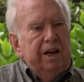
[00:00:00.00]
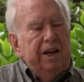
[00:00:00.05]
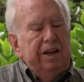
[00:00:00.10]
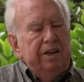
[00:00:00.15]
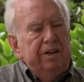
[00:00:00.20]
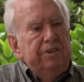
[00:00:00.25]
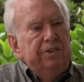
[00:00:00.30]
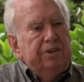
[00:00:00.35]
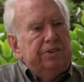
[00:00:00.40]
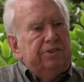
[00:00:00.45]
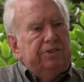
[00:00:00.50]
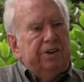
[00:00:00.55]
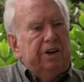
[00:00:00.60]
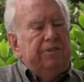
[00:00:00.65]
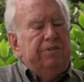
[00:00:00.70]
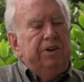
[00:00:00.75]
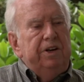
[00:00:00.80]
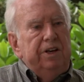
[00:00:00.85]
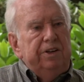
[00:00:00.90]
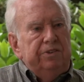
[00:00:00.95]
in the
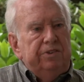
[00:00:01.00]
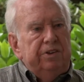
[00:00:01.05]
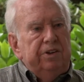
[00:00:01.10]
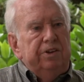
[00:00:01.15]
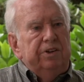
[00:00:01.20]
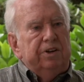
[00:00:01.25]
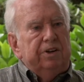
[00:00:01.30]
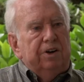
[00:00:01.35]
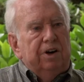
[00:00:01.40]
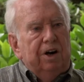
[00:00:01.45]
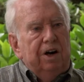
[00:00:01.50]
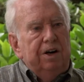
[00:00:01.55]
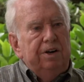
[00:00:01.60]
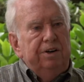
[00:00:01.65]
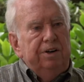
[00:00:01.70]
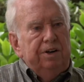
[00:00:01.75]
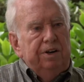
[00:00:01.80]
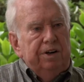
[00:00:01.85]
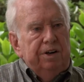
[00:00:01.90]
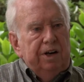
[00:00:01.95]
70s in the
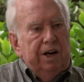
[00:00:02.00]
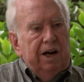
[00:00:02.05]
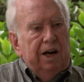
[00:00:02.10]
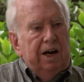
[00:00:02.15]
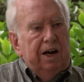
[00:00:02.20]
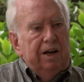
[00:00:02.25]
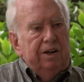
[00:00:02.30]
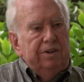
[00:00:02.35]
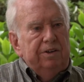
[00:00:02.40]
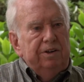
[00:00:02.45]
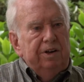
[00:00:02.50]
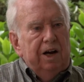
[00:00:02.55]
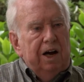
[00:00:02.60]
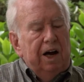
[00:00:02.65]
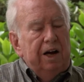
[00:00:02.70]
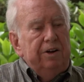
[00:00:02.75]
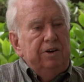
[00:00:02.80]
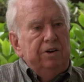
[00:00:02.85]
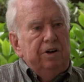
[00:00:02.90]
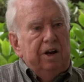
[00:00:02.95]
garden,
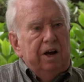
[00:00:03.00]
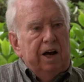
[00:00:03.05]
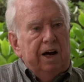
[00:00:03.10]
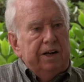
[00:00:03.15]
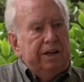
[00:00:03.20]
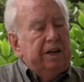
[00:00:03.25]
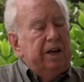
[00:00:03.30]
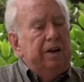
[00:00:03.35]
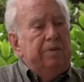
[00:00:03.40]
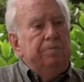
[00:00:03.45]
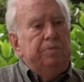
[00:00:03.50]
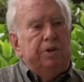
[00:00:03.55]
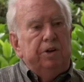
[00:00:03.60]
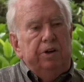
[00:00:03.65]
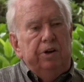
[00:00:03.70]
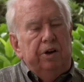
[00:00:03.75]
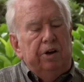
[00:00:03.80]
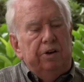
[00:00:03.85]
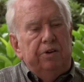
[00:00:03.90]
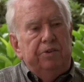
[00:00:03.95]
I came to
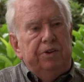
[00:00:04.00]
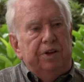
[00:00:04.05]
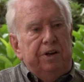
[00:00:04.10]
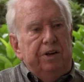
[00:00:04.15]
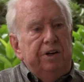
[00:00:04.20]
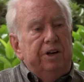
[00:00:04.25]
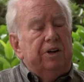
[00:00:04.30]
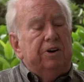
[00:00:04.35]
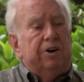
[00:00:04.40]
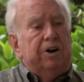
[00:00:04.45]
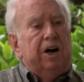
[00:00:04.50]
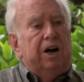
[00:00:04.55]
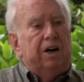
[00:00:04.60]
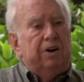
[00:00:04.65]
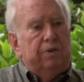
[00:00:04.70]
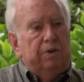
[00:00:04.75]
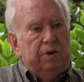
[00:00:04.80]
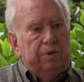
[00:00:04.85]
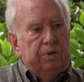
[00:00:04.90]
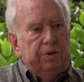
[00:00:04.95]
know that
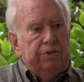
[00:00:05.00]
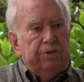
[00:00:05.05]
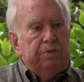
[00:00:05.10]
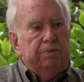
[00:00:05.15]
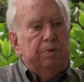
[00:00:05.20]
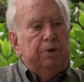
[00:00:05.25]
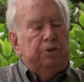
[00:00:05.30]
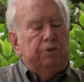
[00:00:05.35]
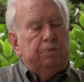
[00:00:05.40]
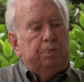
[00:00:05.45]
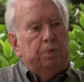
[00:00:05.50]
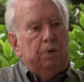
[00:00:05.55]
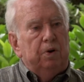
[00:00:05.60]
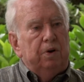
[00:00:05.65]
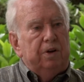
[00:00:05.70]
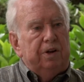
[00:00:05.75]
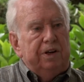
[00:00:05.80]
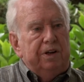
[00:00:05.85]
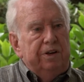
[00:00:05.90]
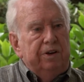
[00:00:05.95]
Nicaragua was the most
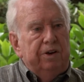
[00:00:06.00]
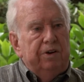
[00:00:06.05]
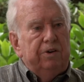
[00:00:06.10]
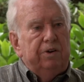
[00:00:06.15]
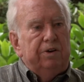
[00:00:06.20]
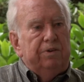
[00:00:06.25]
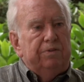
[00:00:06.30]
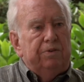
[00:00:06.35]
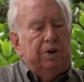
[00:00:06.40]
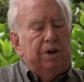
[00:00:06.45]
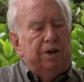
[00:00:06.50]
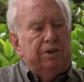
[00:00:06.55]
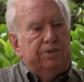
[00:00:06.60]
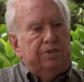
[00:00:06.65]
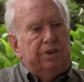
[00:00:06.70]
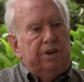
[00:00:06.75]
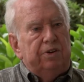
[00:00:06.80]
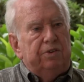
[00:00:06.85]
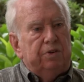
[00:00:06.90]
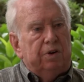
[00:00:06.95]
poorly known of all
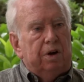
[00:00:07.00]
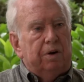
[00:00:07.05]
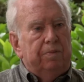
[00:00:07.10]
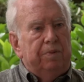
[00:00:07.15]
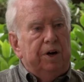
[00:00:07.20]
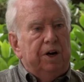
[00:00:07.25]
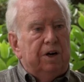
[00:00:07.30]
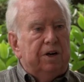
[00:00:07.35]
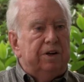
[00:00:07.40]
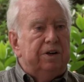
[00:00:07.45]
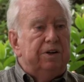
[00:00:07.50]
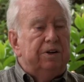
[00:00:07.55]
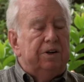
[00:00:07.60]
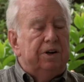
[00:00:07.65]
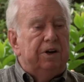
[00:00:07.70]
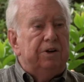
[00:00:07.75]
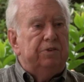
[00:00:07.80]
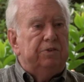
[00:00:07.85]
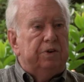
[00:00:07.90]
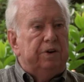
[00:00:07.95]
Central American
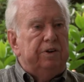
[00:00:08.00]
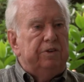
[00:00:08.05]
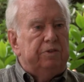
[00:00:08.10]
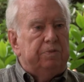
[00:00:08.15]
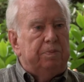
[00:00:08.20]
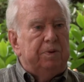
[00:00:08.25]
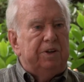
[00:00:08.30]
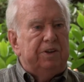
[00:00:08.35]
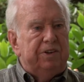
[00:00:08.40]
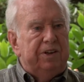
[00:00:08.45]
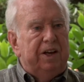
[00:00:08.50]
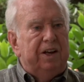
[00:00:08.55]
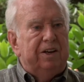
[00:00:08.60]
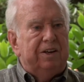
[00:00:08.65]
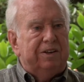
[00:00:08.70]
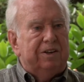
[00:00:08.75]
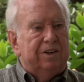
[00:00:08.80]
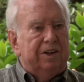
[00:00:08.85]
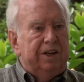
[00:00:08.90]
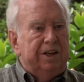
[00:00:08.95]
countries
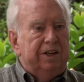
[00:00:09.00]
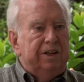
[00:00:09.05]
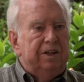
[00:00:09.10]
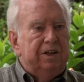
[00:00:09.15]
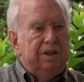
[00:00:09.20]
botanically.